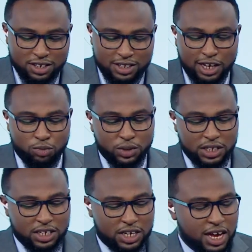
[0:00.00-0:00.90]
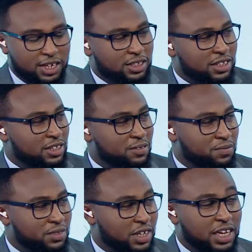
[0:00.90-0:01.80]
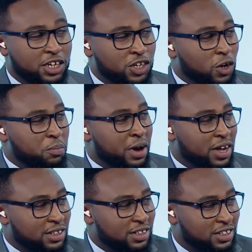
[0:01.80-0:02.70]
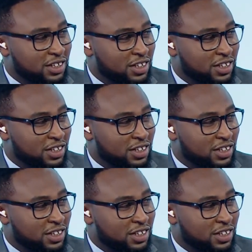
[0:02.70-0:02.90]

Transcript: that wasn't the case. It did not pass.